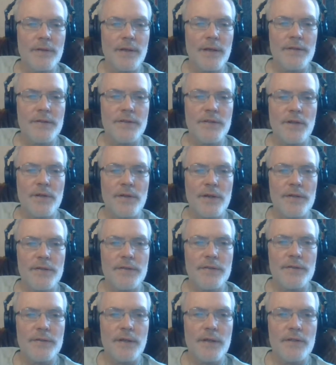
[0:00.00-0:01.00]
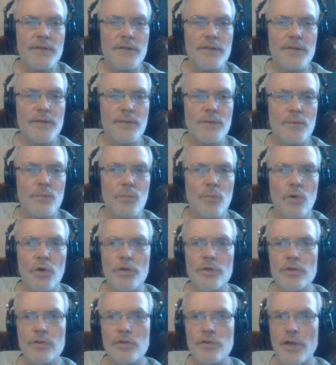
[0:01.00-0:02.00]
so that's
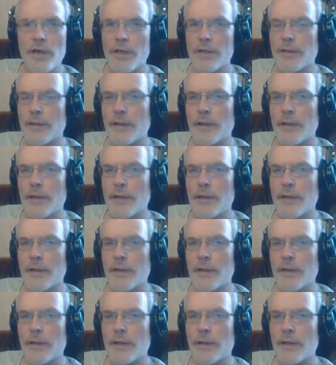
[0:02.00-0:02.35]
one train.